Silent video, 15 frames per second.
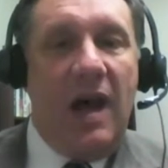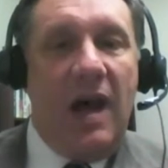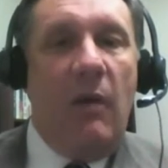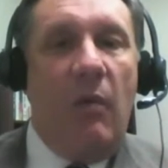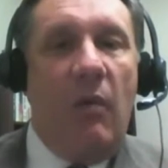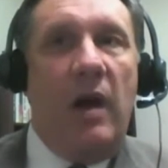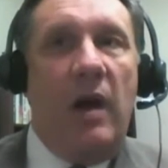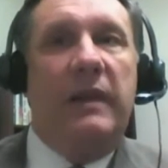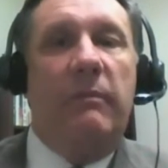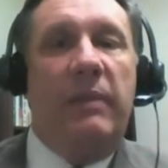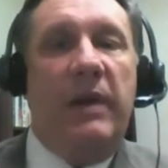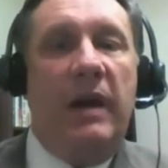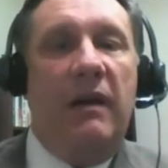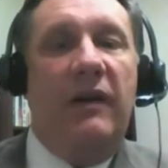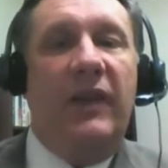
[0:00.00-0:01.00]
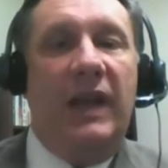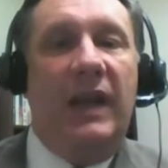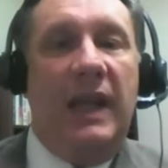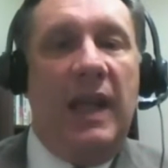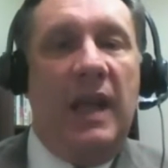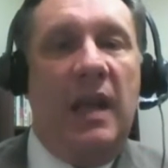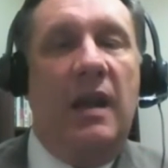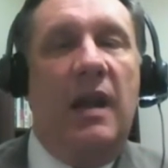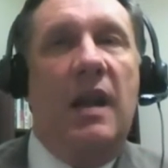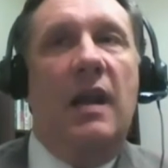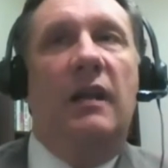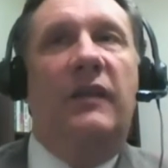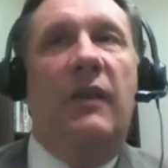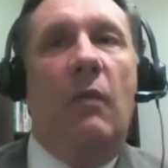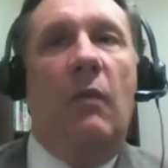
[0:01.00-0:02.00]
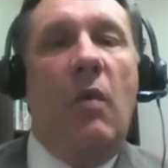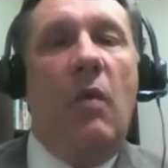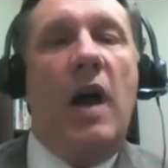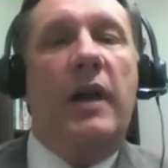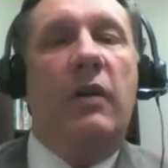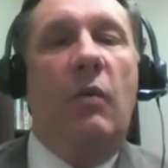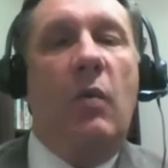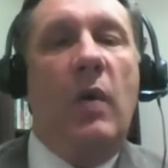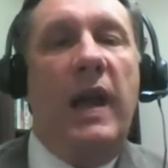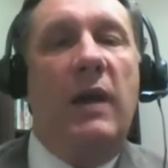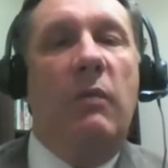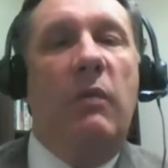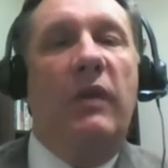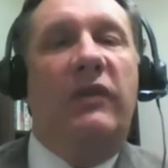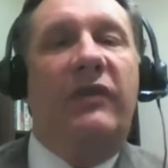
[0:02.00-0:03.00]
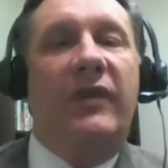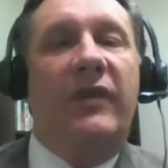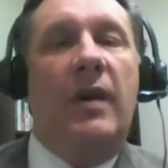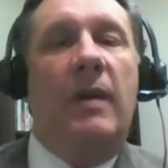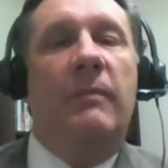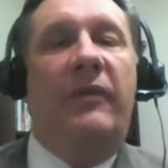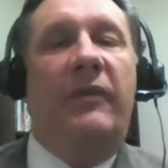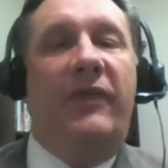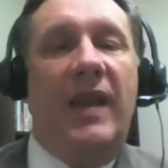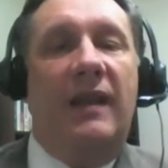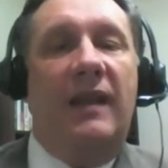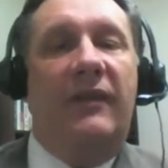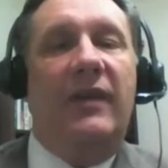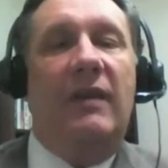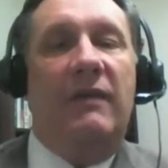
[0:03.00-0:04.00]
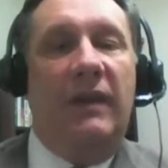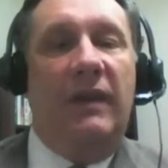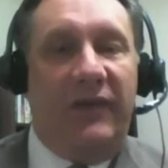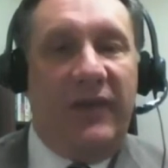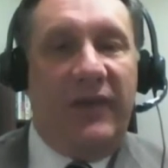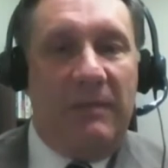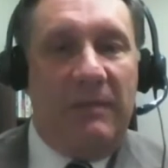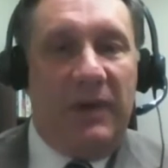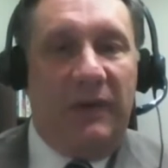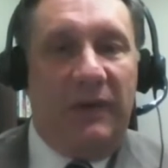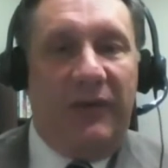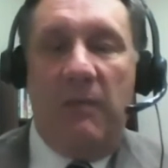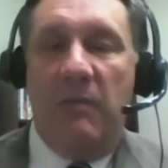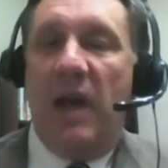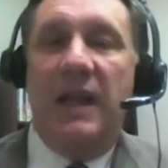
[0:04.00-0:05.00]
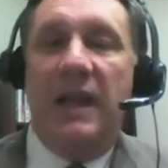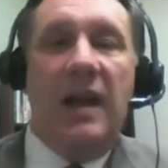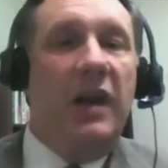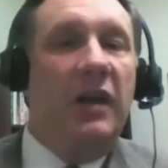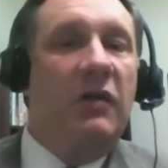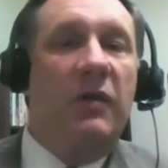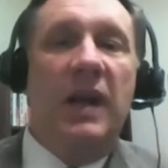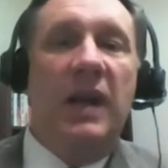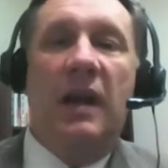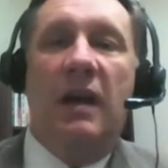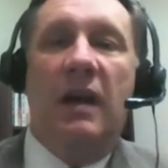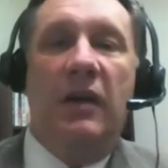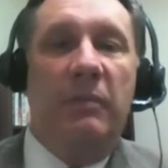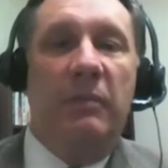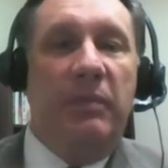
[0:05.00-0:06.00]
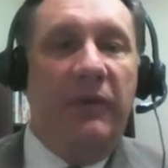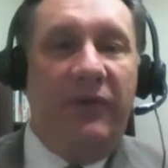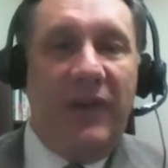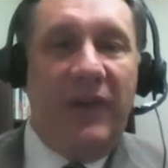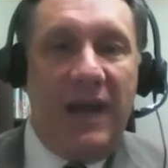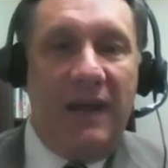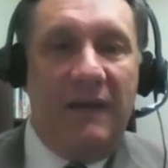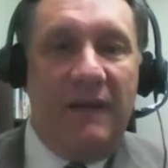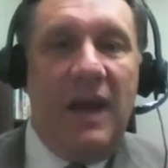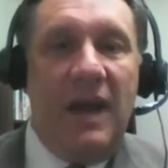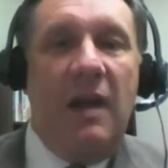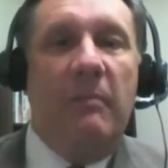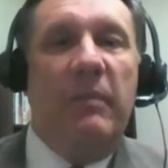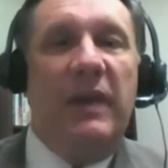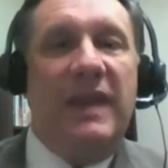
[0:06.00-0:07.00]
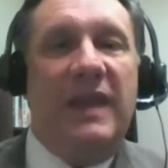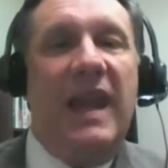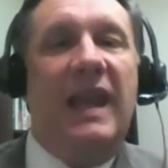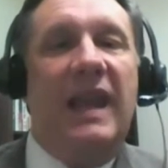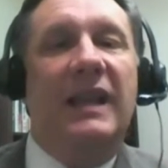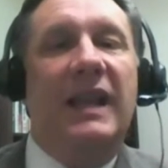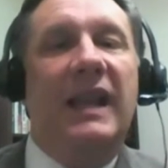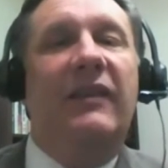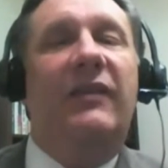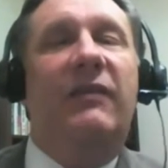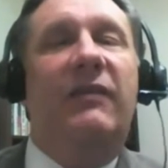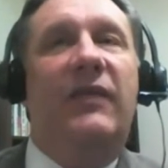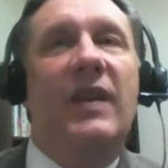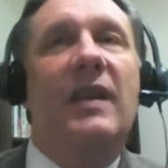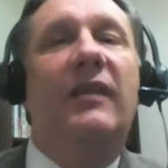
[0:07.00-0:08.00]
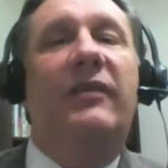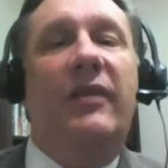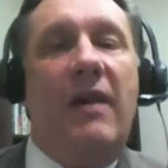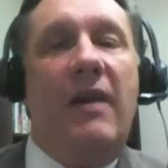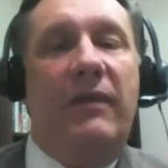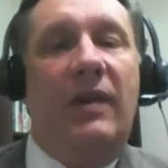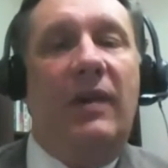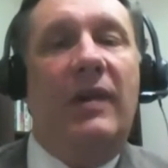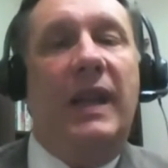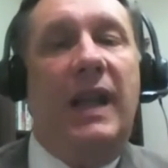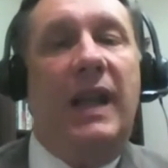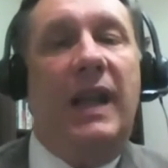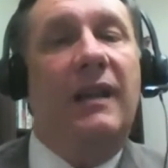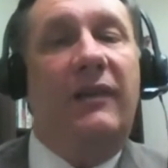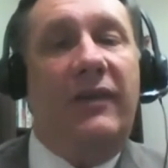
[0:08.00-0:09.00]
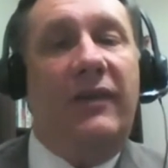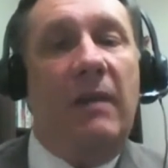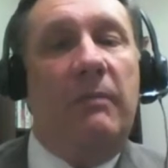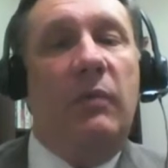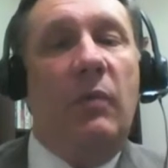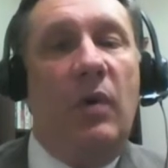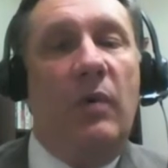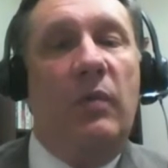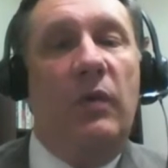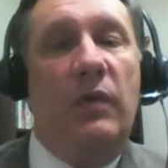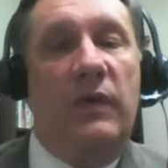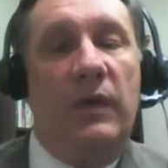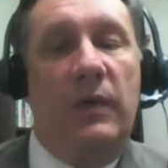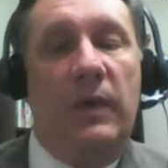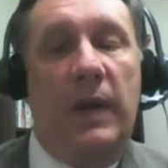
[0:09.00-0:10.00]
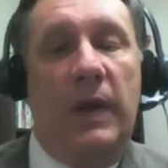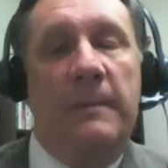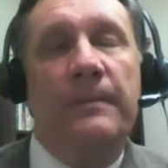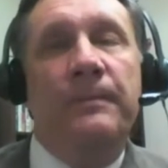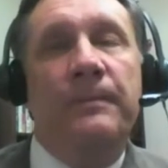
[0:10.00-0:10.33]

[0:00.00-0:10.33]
I want the parents, again, to walk away with some sense of acceptance. They might not agree 100%, but they at least philosophically can accept what we're doing.